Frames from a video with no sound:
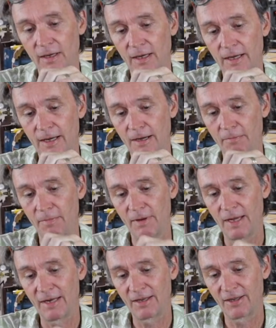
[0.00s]

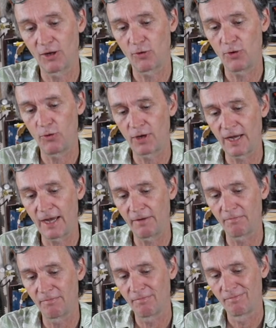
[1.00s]
and so you can,